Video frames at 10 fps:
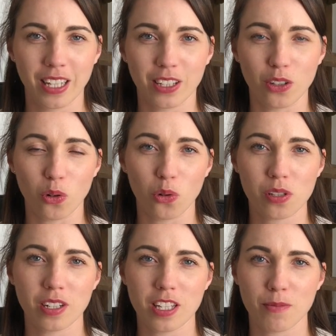You also
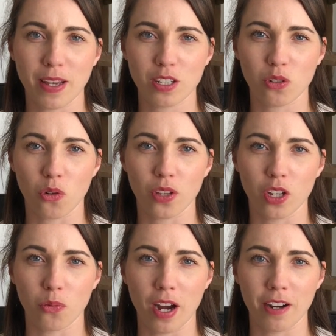need to make sure that you're
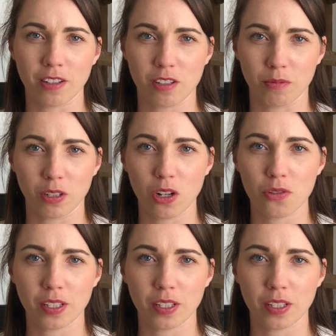wearing some clothing